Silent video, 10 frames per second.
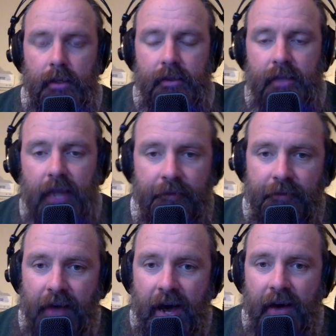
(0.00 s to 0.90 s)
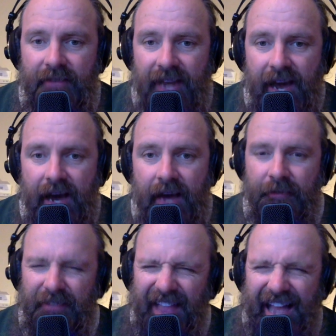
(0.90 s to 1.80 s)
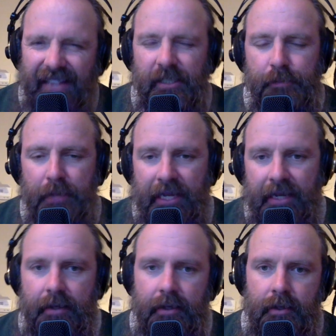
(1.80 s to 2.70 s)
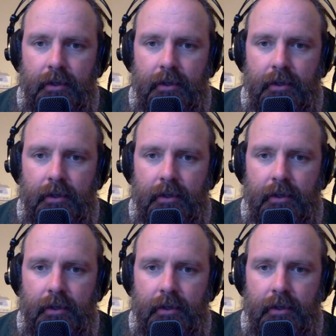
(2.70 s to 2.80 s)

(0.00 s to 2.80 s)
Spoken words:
See that 5.9 flat speed.